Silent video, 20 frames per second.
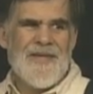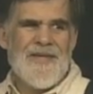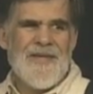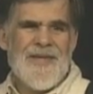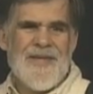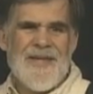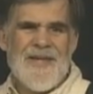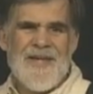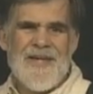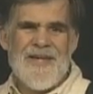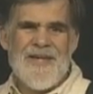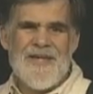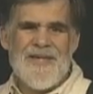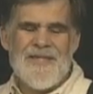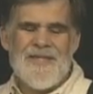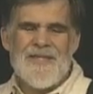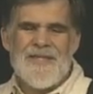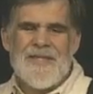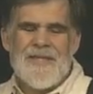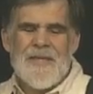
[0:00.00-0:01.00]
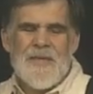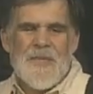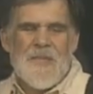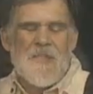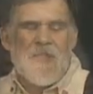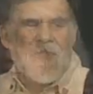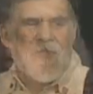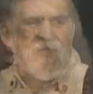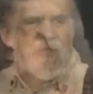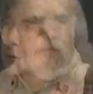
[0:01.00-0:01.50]
Course, it's the first line in Agent of
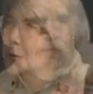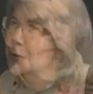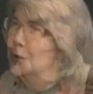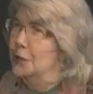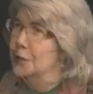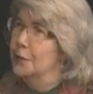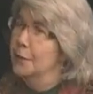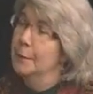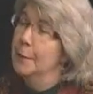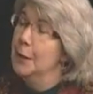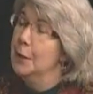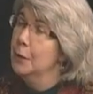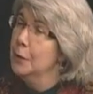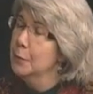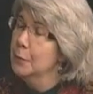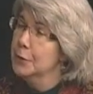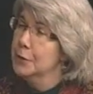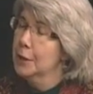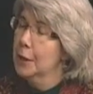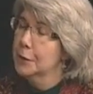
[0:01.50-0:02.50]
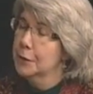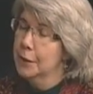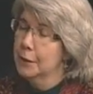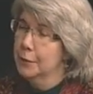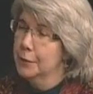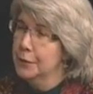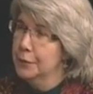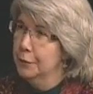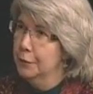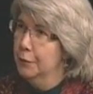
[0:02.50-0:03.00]
Change, which is, "The man who was not
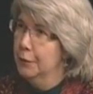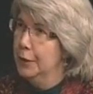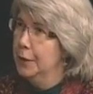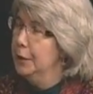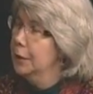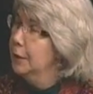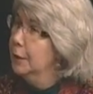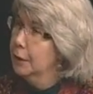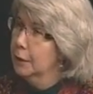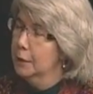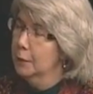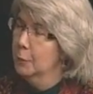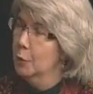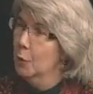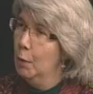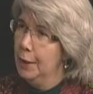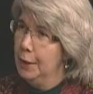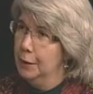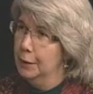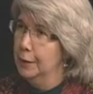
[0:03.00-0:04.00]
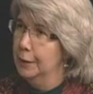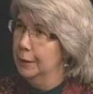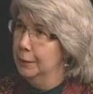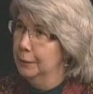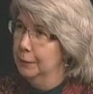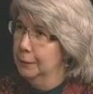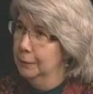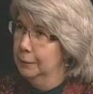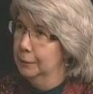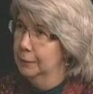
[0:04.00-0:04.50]
Terence O'Grady had come quietly."
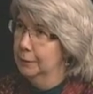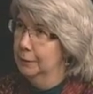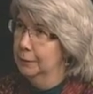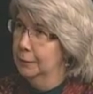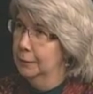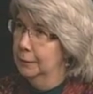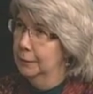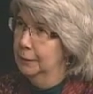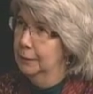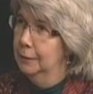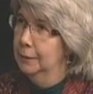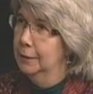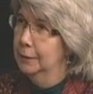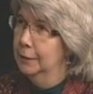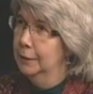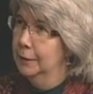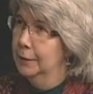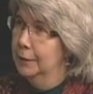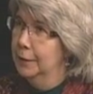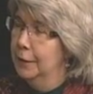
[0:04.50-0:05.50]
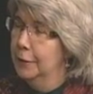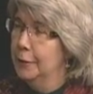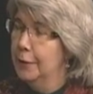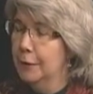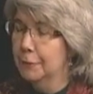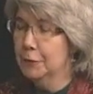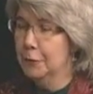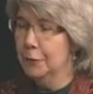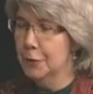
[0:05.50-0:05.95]
Now, you have to